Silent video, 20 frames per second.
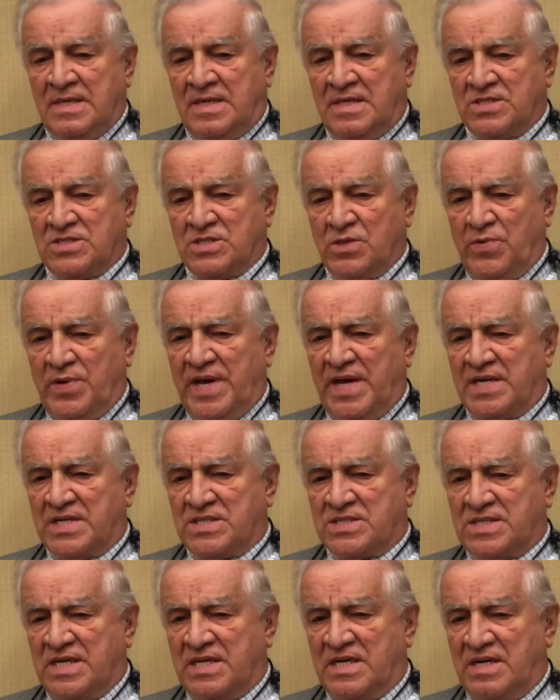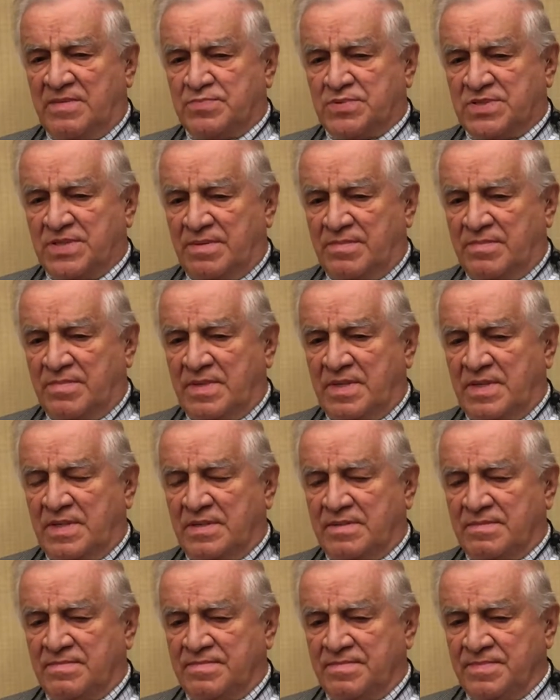Uh, so we had to set up some,
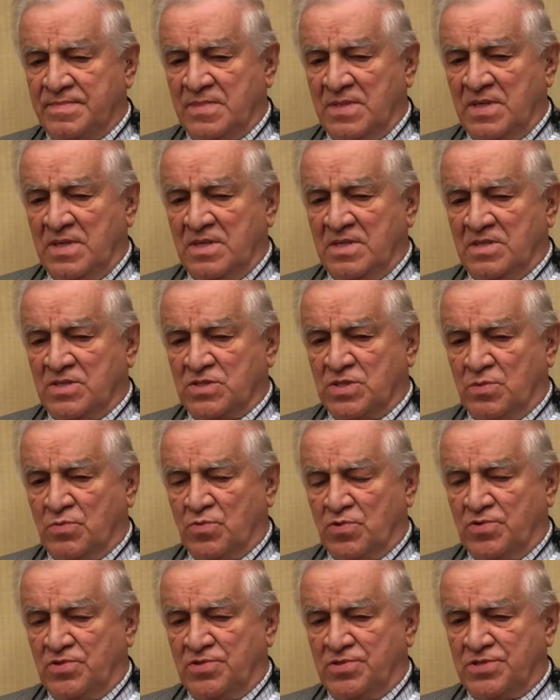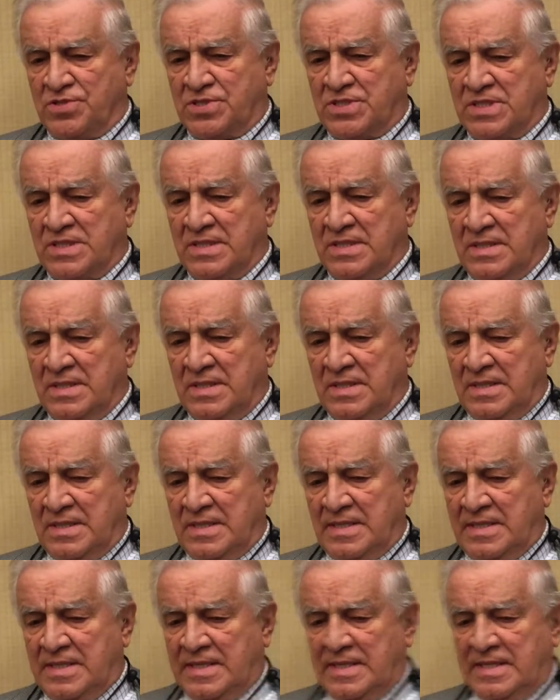uh, some rules.
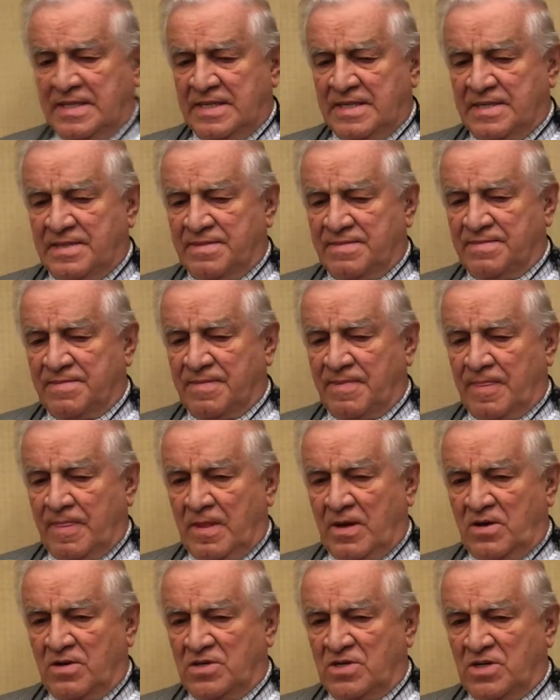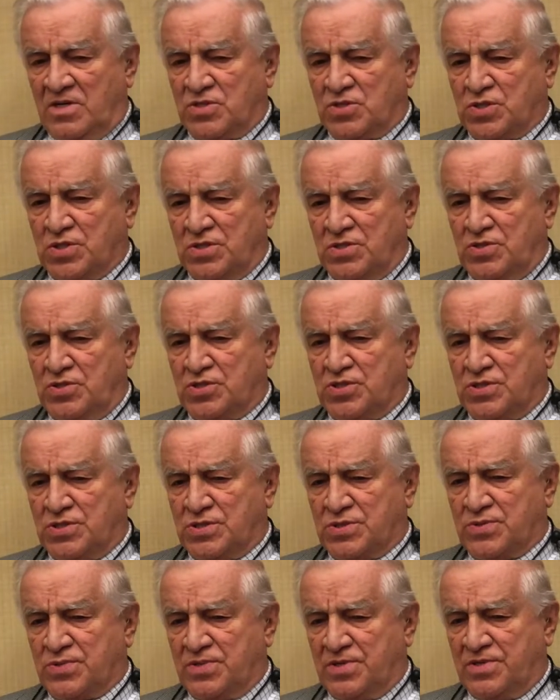Um, our, our
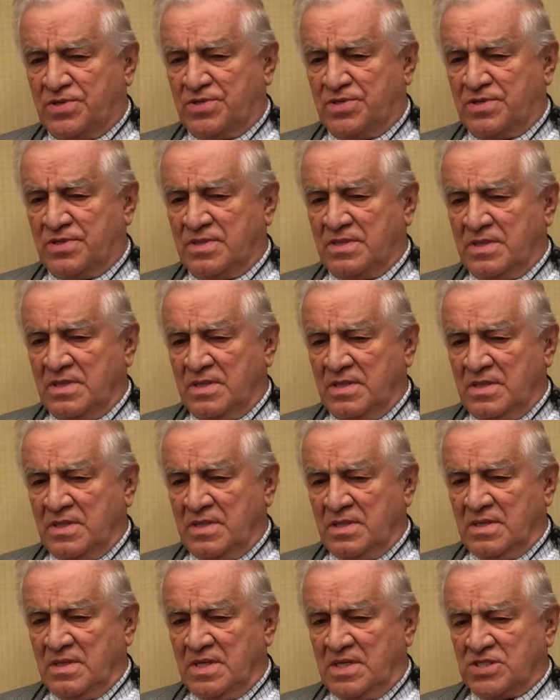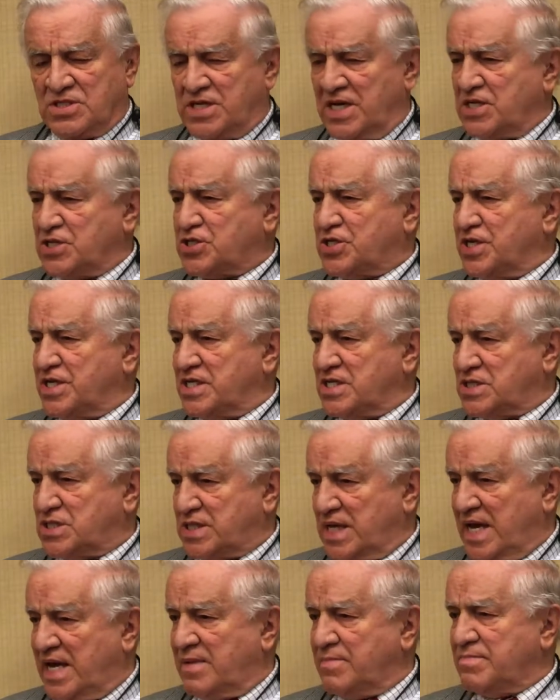solutions were essentially the
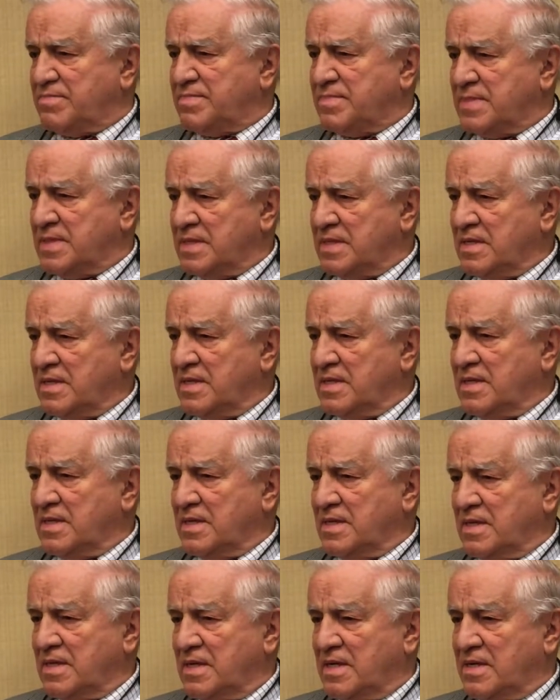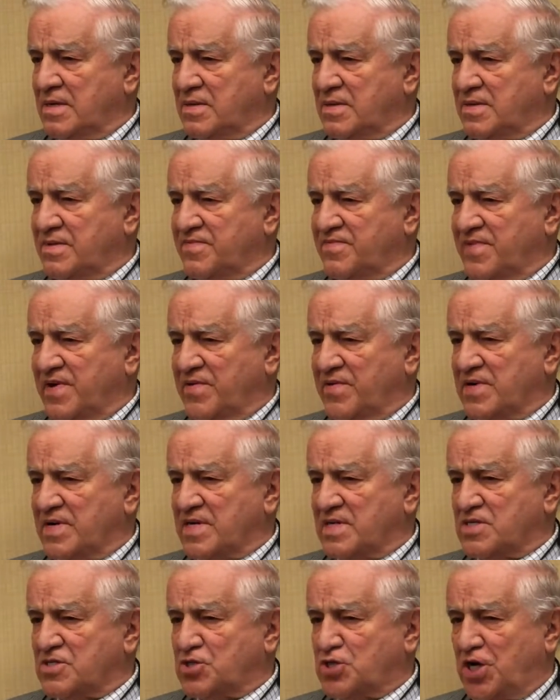same, uh, very
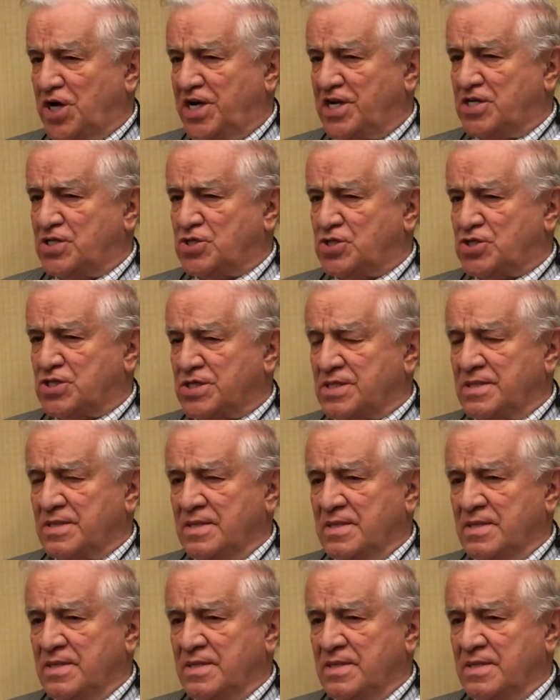little change.